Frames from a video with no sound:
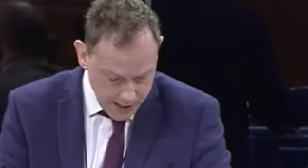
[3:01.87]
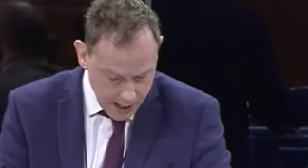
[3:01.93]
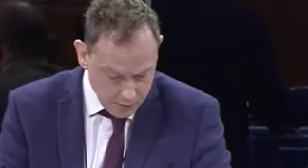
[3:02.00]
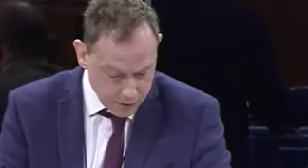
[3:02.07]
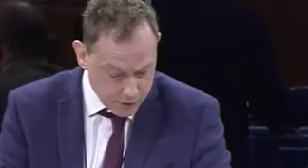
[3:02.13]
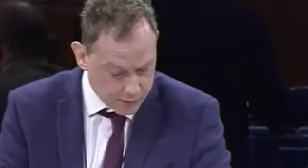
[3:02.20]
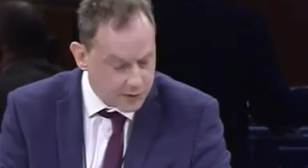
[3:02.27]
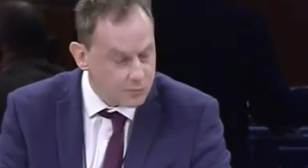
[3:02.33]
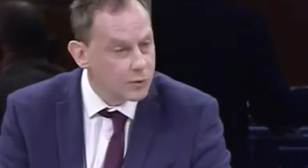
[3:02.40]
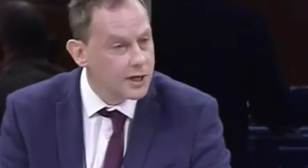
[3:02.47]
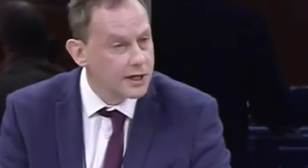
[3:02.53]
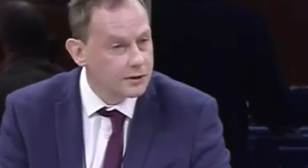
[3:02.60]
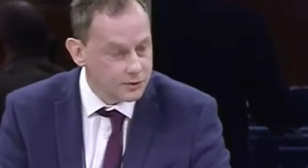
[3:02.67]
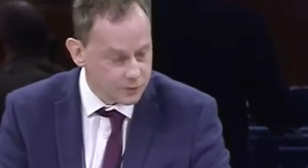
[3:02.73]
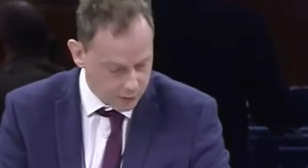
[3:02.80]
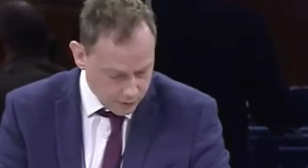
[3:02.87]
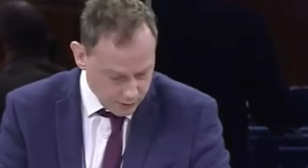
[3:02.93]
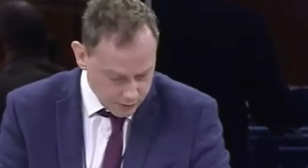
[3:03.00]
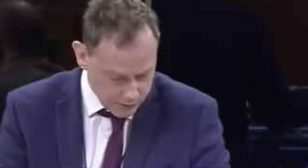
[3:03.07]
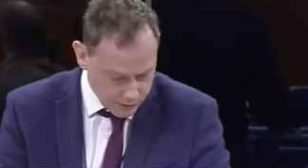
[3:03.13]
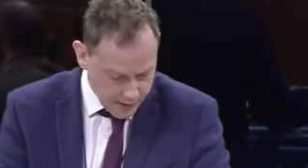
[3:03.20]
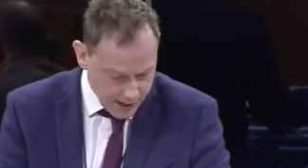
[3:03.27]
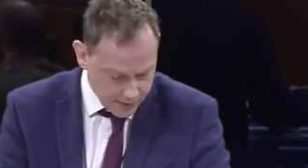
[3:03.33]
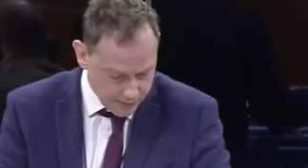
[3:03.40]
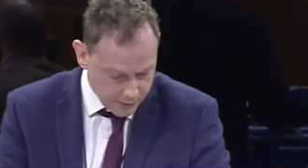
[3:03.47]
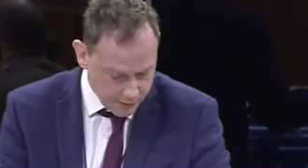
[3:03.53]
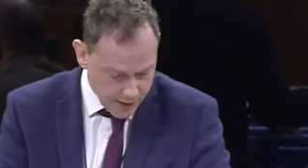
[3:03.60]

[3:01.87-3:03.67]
Councils in Wales also have